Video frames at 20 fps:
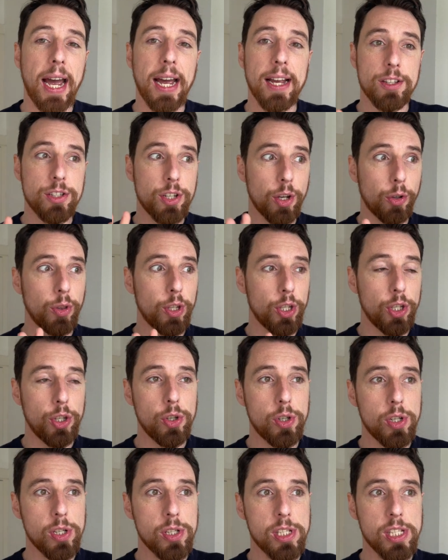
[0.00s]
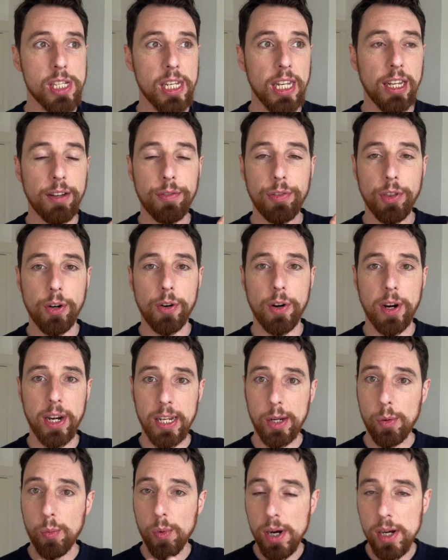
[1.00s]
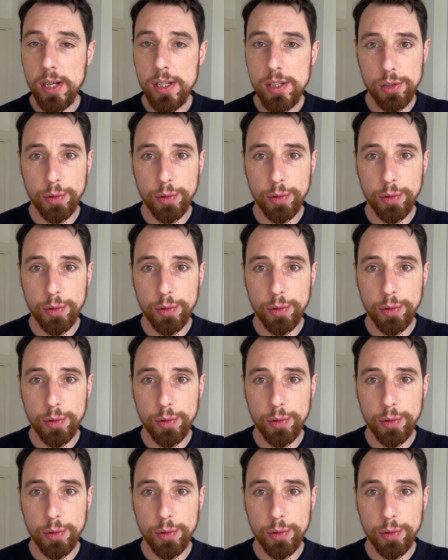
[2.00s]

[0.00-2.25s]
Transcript: so that you can see if there are any words